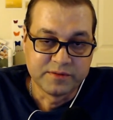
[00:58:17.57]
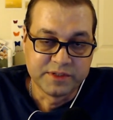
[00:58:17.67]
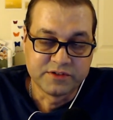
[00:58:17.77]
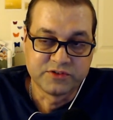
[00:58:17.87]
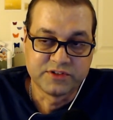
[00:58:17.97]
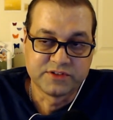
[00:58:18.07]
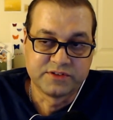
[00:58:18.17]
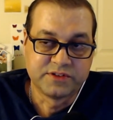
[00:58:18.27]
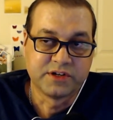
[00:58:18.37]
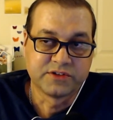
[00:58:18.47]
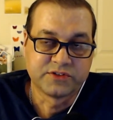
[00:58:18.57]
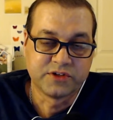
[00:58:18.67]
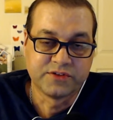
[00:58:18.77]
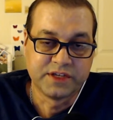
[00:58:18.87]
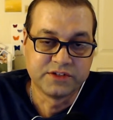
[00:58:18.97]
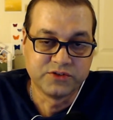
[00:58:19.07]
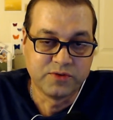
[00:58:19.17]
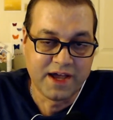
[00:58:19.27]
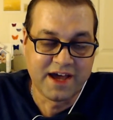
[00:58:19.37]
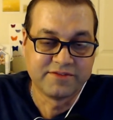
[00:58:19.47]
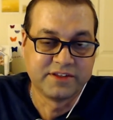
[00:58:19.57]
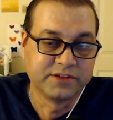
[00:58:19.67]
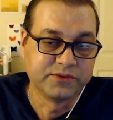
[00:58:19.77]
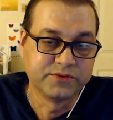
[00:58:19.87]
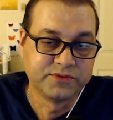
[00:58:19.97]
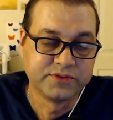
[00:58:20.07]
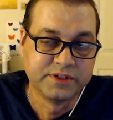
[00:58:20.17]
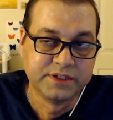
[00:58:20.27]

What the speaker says: I mean, there are certain things you have to use